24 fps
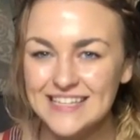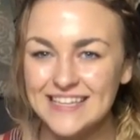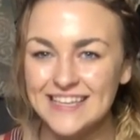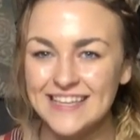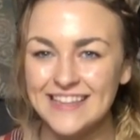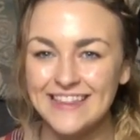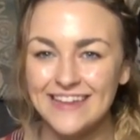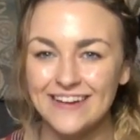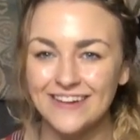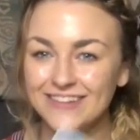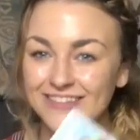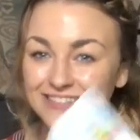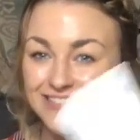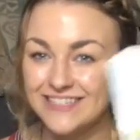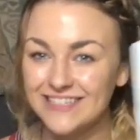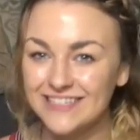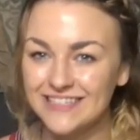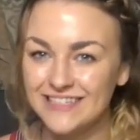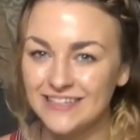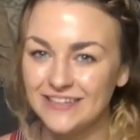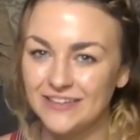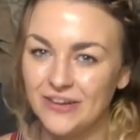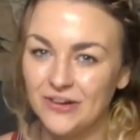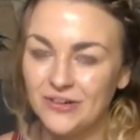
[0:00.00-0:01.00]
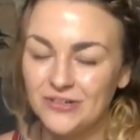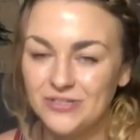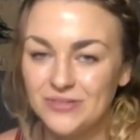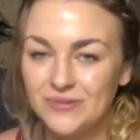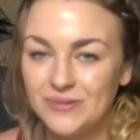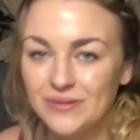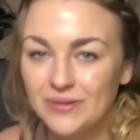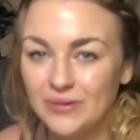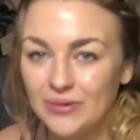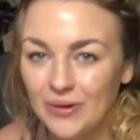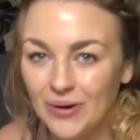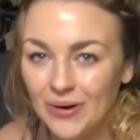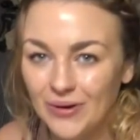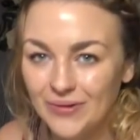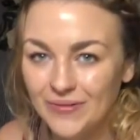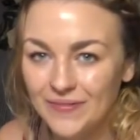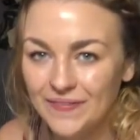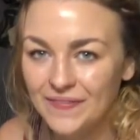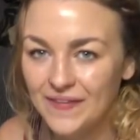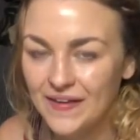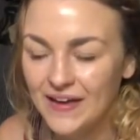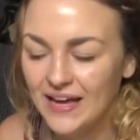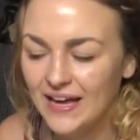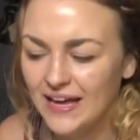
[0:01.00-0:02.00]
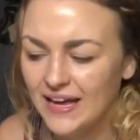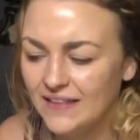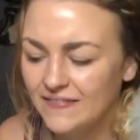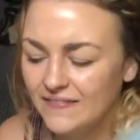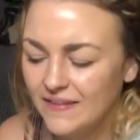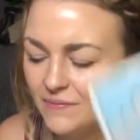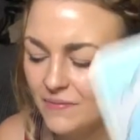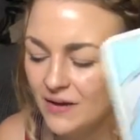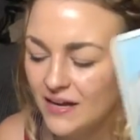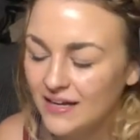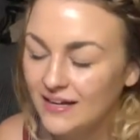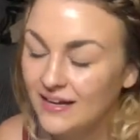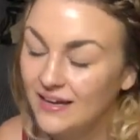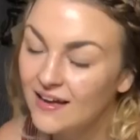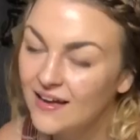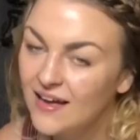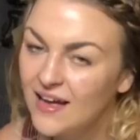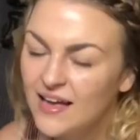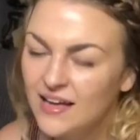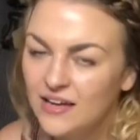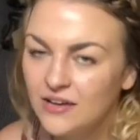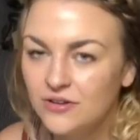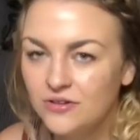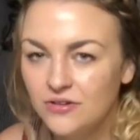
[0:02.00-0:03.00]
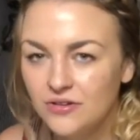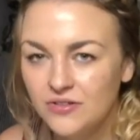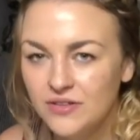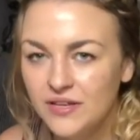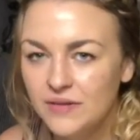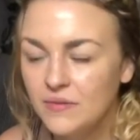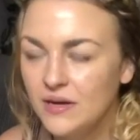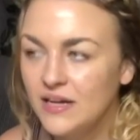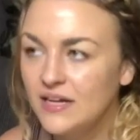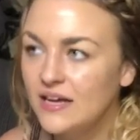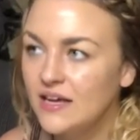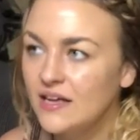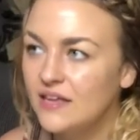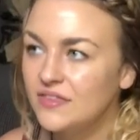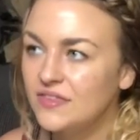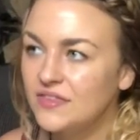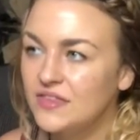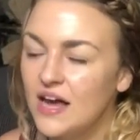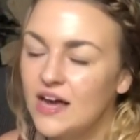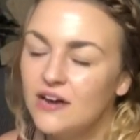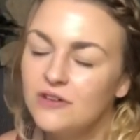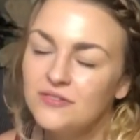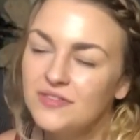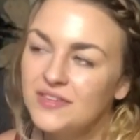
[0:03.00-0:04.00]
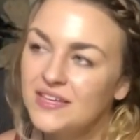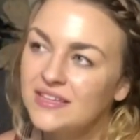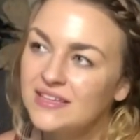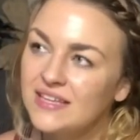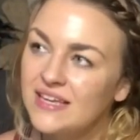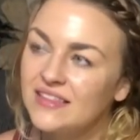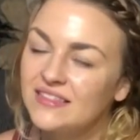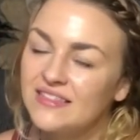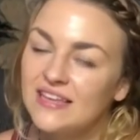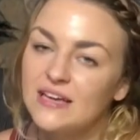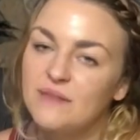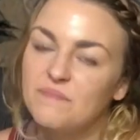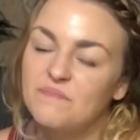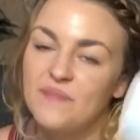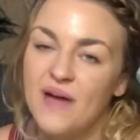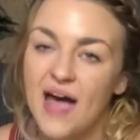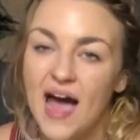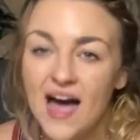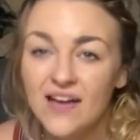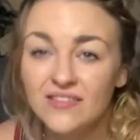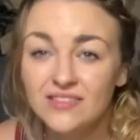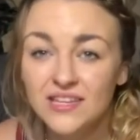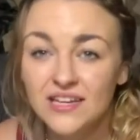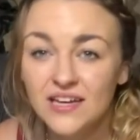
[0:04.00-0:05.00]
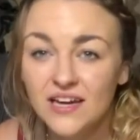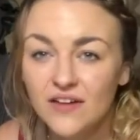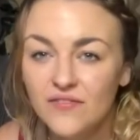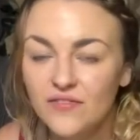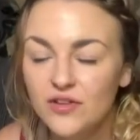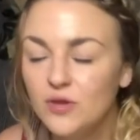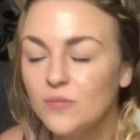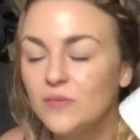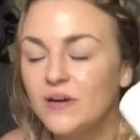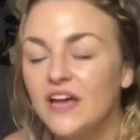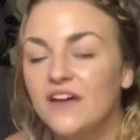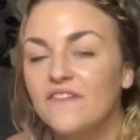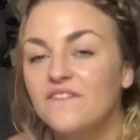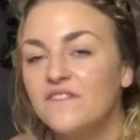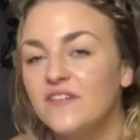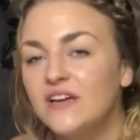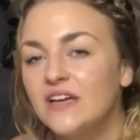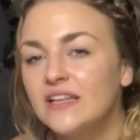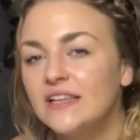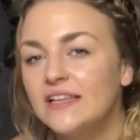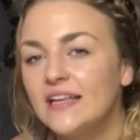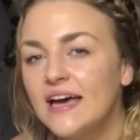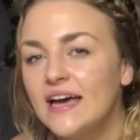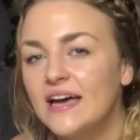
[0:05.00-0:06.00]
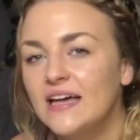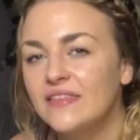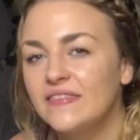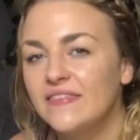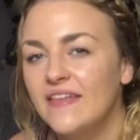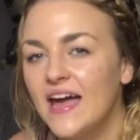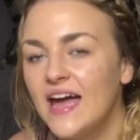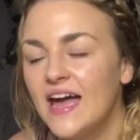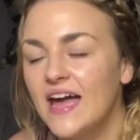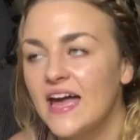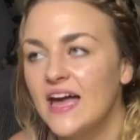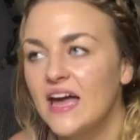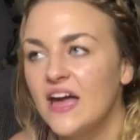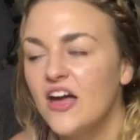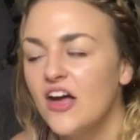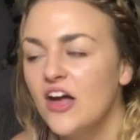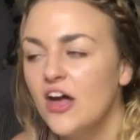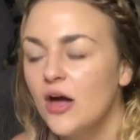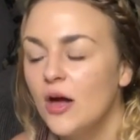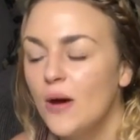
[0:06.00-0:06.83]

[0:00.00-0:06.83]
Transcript: They're just, you know, doing their own thing, and they might, you know, they might not, I don't think they think badly of you, but I feel like they